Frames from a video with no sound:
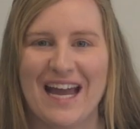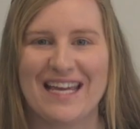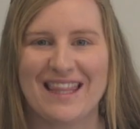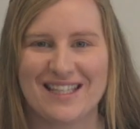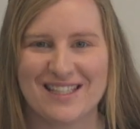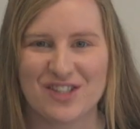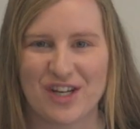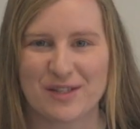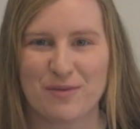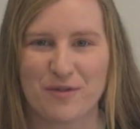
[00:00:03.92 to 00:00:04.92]
Hi, this is
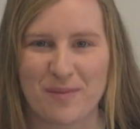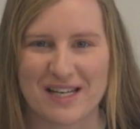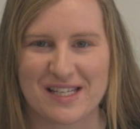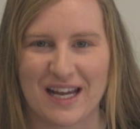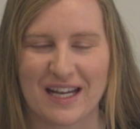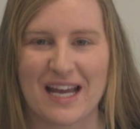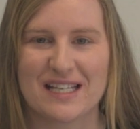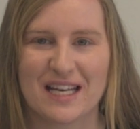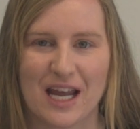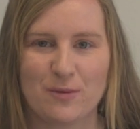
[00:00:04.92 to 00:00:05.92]
Jasmine from Entech,
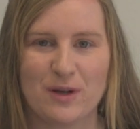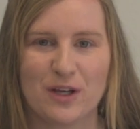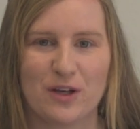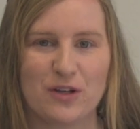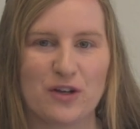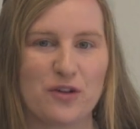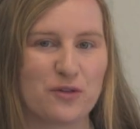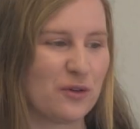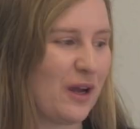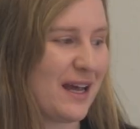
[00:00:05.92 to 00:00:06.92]
and today we are going to go
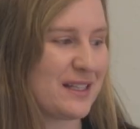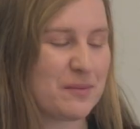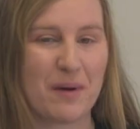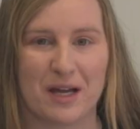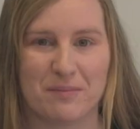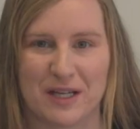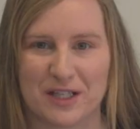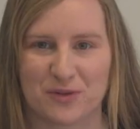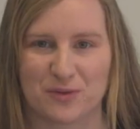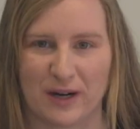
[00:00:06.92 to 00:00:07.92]
through our Smart
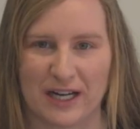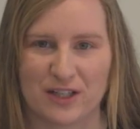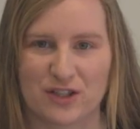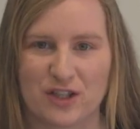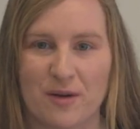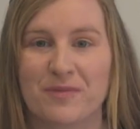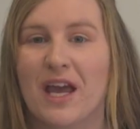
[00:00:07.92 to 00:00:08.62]
Pixel range.